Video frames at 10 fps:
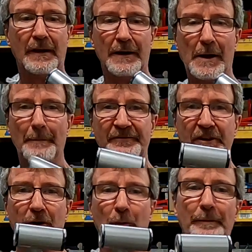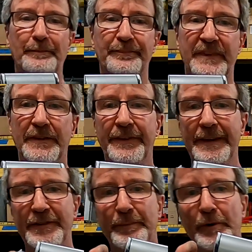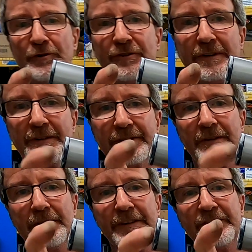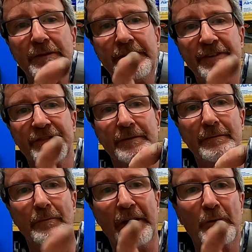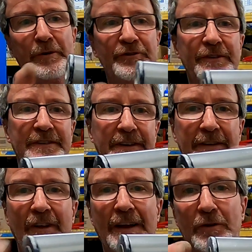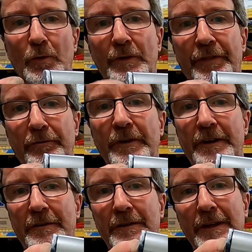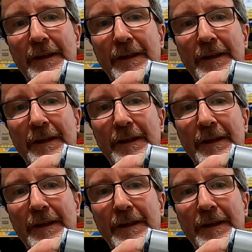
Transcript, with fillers: Um, so these bushings, these, these metal bushings that they've got going through here,